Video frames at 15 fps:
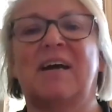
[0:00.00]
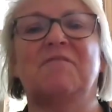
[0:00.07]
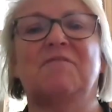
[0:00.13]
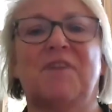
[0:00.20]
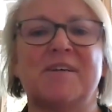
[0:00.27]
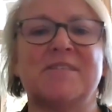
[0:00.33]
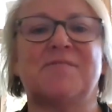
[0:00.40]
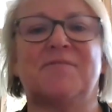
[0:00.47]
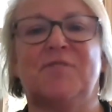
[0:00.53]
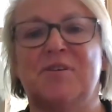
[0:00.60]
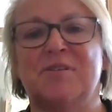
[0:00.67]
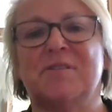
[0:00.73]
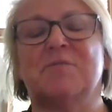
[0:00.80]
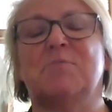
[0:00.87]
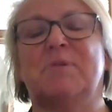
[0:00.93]
and vice
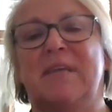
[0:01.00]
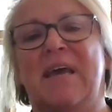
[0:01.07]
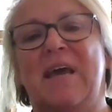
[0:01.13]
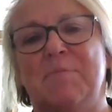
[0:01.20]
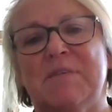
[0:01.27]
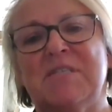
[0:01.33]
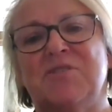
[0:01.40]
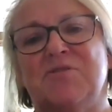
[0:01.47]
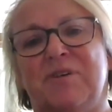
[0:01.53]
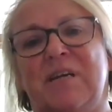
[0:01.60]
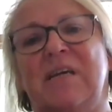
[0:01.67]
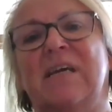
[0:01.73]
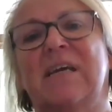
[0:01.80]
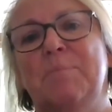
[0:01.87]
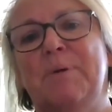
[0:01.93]
versa with chemistry.